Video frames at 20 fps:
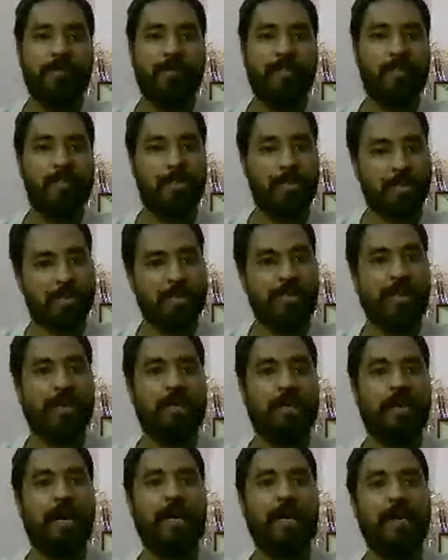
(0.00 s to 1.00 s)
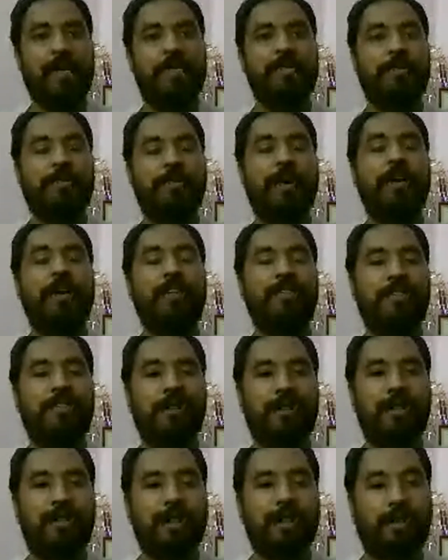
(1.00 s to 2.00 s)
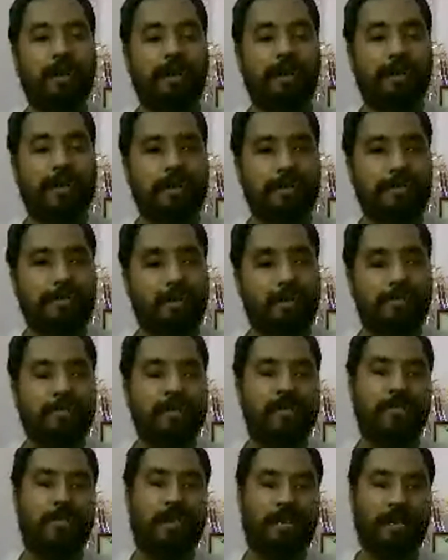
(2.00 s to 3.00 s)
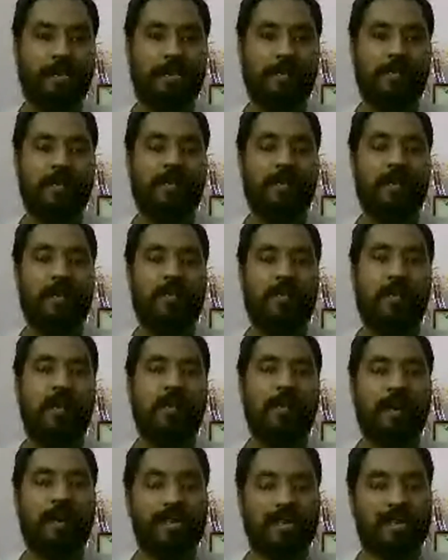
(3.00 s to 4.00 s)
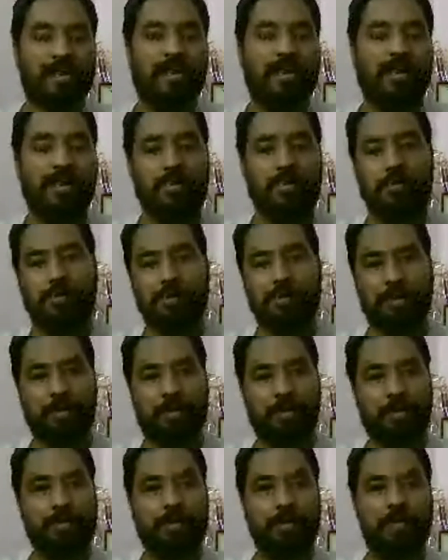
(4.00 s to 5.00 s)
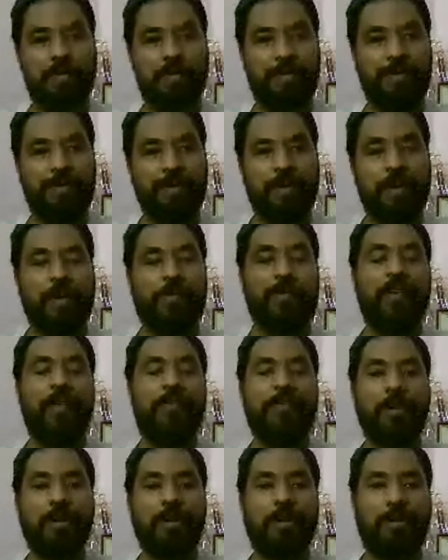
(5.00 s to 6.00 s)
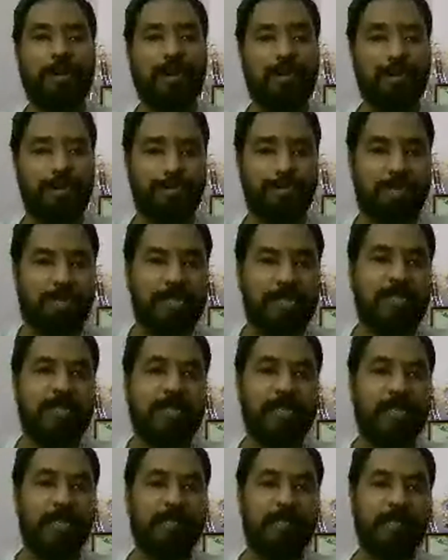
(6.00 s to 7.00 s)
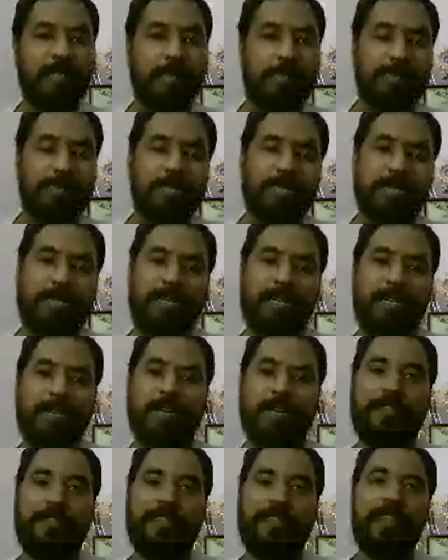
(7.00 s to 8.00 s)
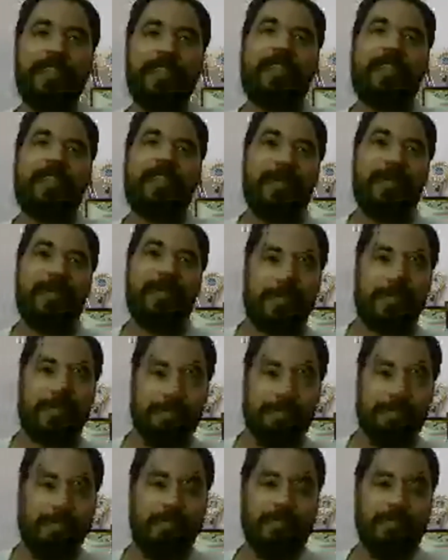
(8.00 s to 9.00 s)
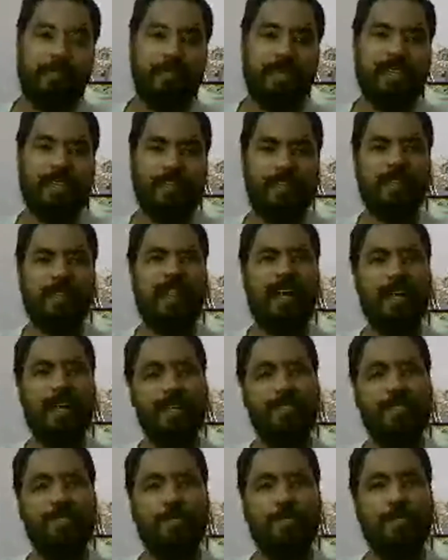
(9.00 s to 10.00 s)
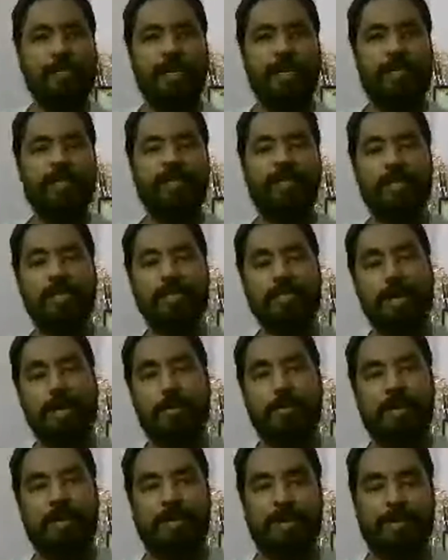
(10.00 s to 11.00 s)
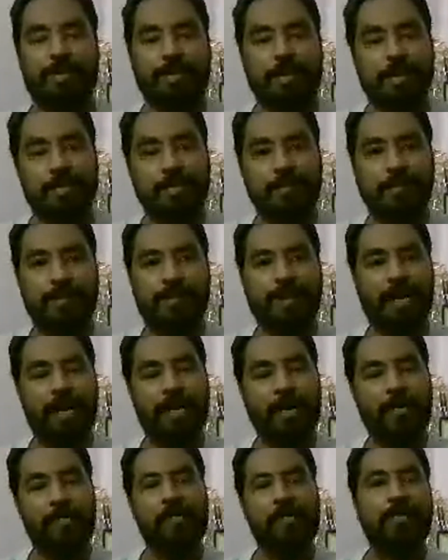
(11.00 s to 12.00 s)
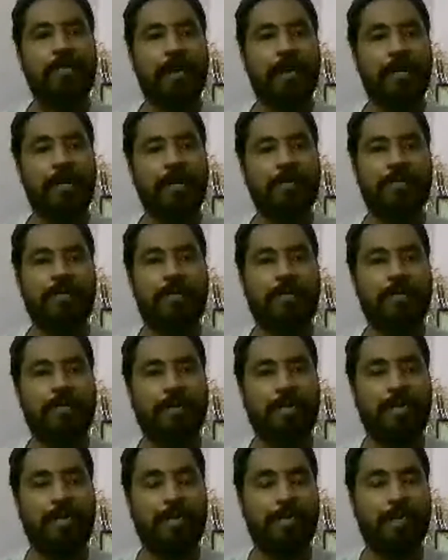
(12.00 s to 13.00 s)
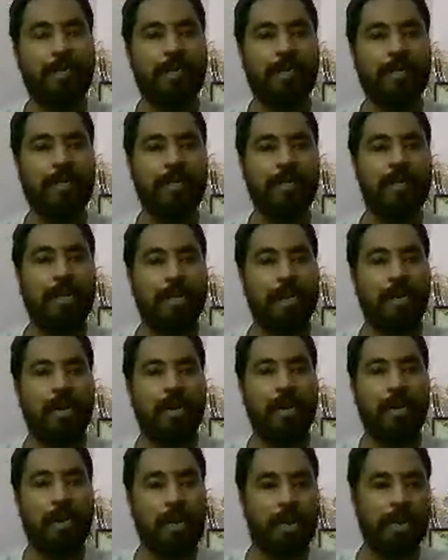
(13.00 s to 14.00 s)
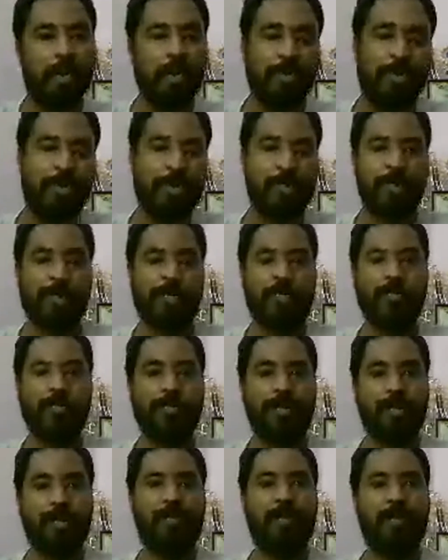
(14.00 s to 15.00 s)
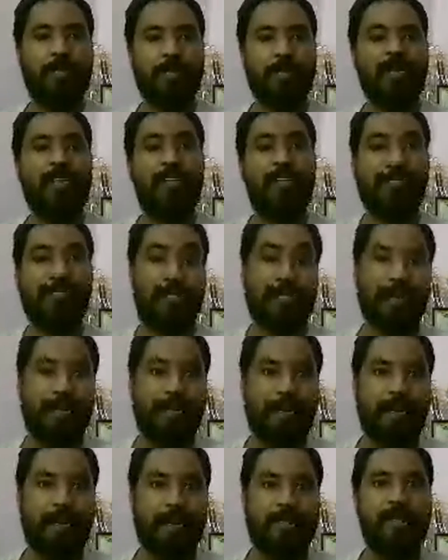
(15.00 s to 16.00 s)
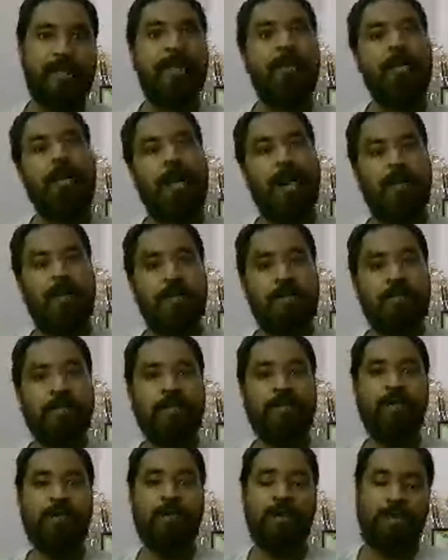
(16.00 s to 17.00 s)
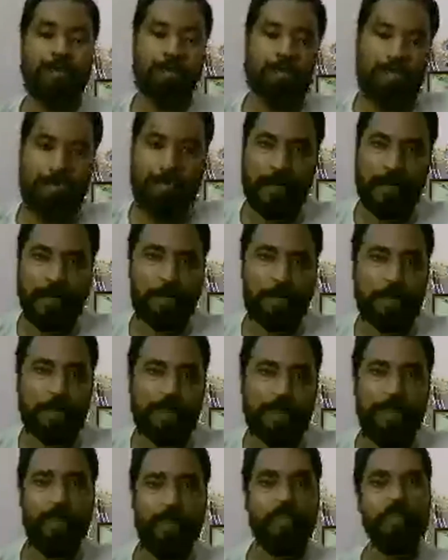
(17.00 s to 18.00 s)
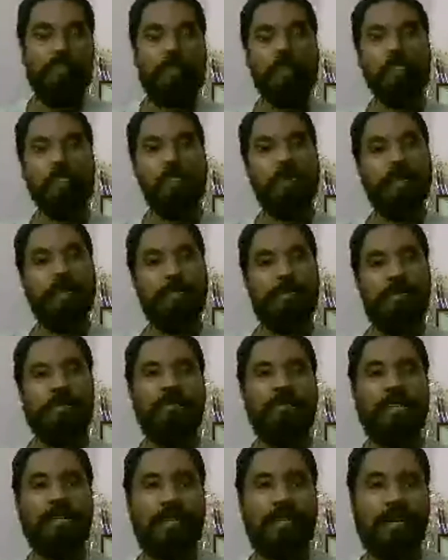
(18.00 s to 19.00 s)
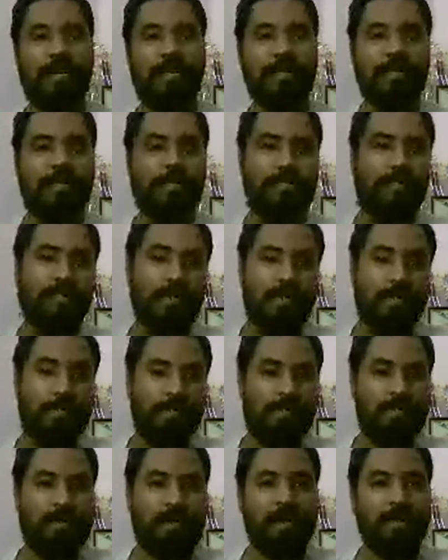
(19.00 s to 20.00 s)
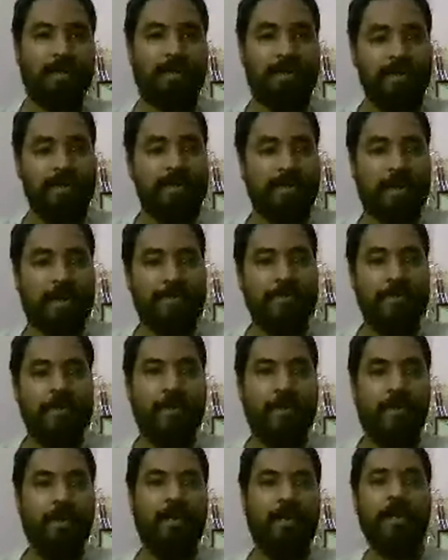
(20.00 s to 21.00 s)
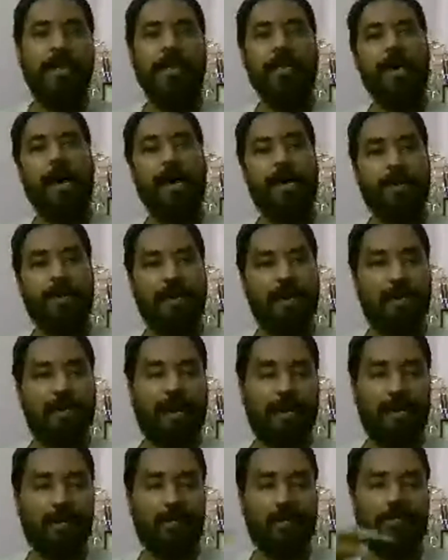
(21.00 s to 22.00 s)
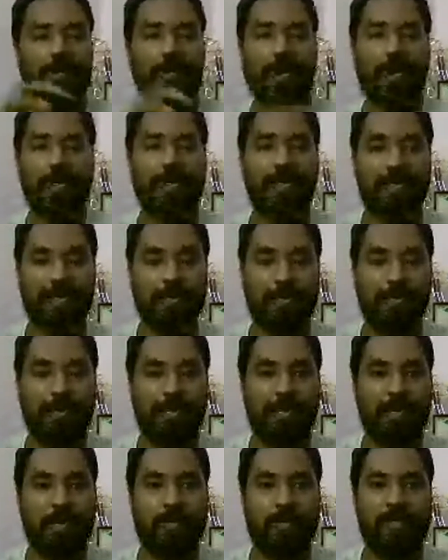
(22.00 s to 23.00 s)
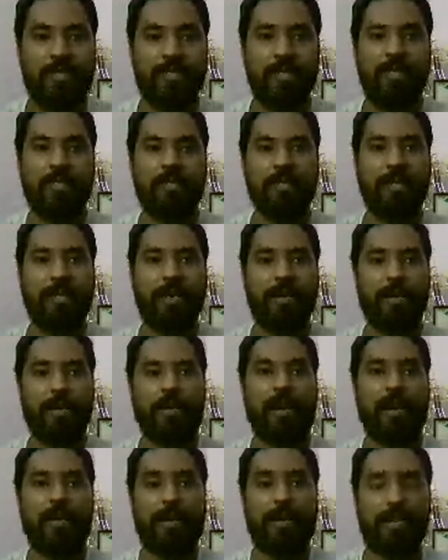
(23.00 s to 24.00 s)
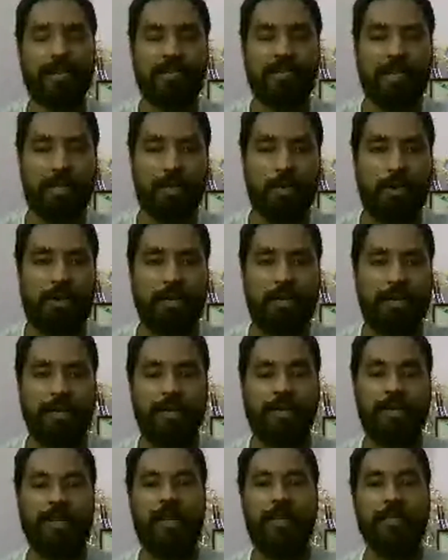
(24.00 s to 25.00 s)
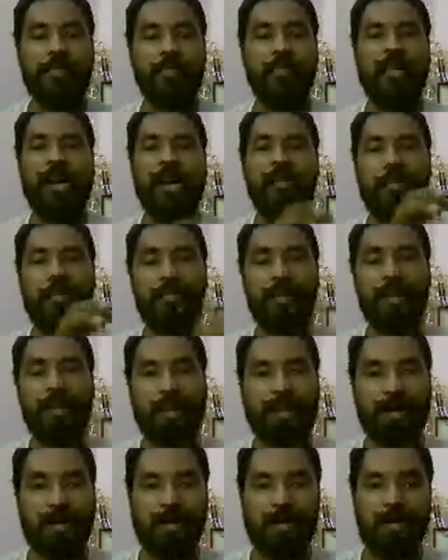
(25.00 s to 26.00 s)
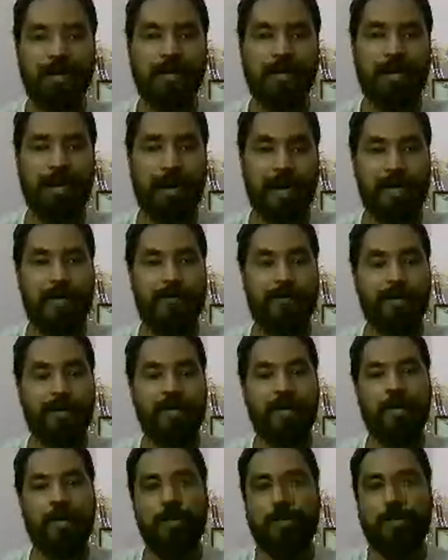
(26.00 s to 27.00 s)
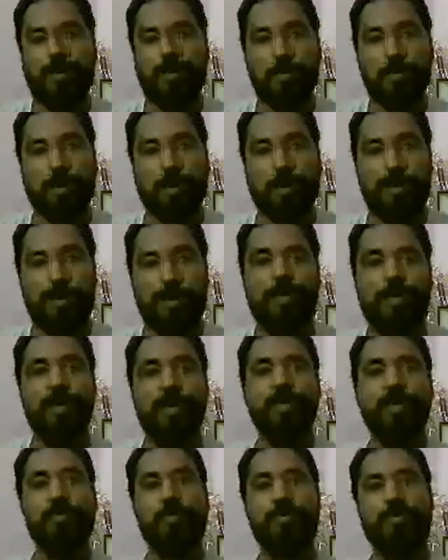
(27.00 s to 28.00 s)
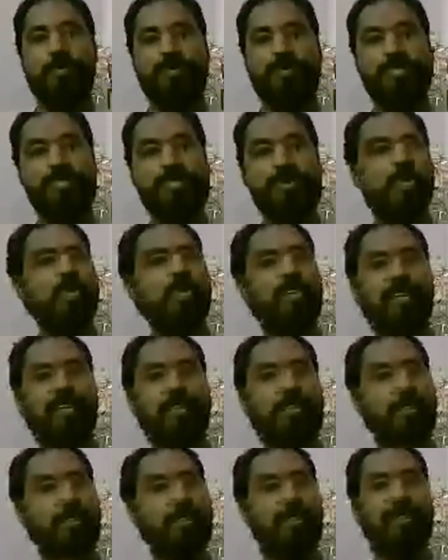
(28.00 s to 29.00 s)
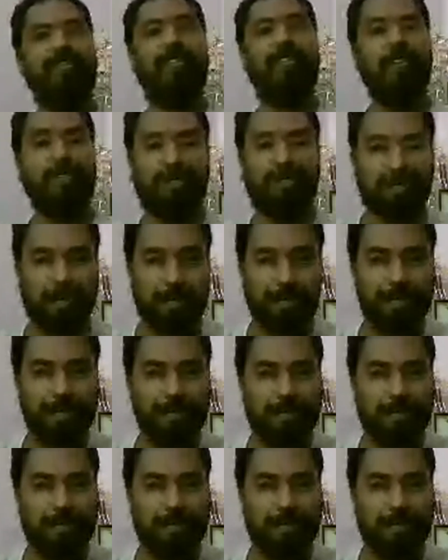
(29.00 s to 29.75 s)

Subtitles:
So share that as a part of your interview perspective when you answer any questions. Now, when you talk about unit testing, give them a perspective of real-time approach. That when I was working with this application and I was trying to do the login on this page, probably you can say it as I was doing unit testing. So this was my approach. I tried to try these steps and all, and then I had this prerequisite that I'm connected to an internet. I'm opened on the right particular URL. So just don't give them definition.